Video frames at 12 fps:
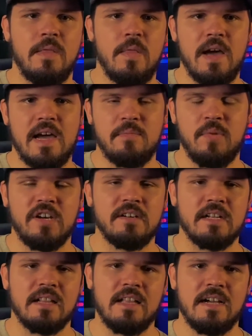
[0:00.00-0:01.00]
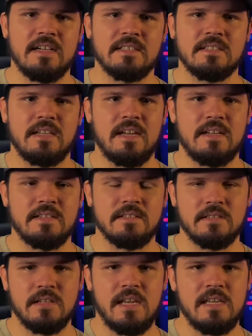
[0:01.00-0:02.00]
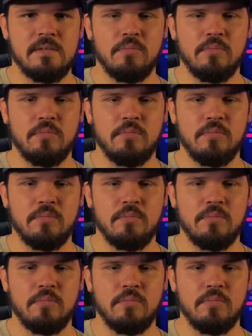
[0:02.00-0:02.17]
that parent class as a